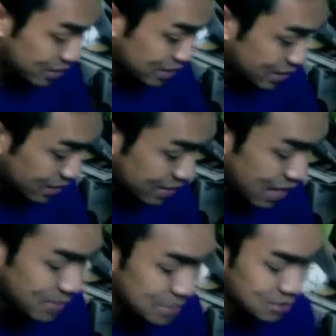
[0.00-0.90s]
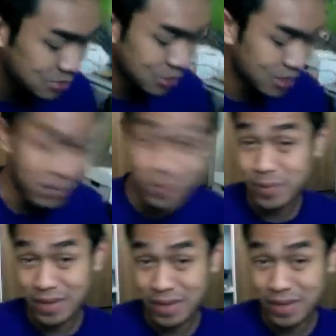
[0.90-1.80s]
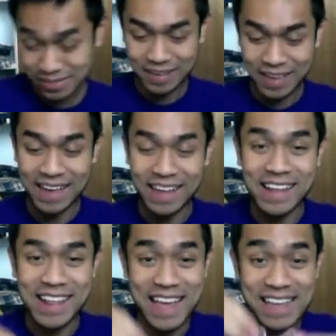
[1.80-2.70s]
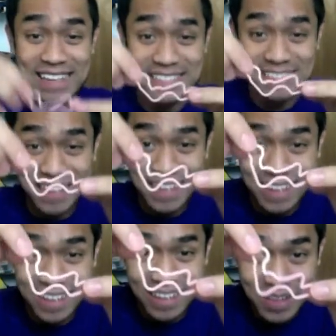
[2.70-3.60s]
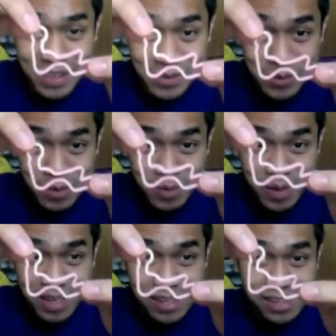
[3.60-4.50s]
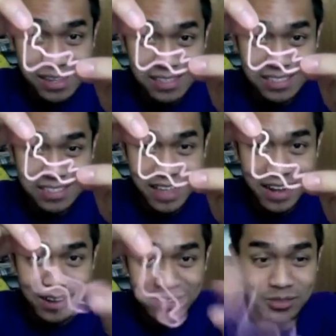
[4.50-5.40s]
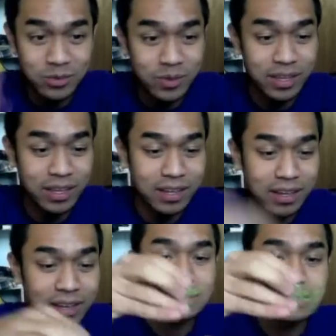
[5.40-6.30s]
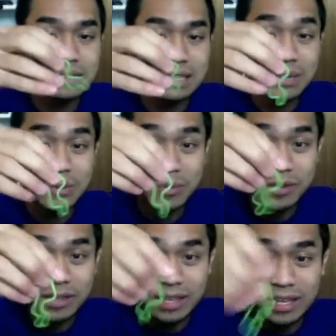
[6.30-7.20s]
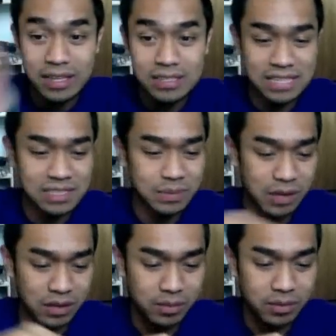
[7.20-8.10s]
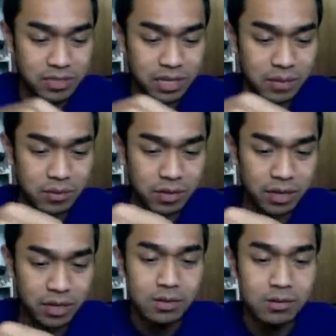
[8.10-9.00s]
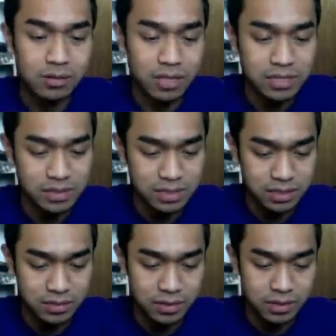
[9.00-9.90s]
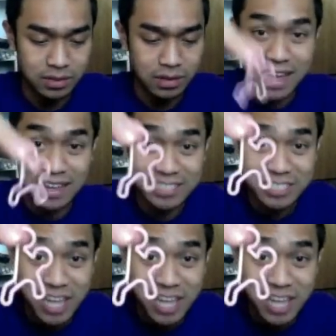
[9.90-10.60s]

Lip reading: what are they called? Kama Sutra rubber bands. And it has rubber bands that are doing inappropriate things. That's another blowjob one. Ooh, this one's a good one. On a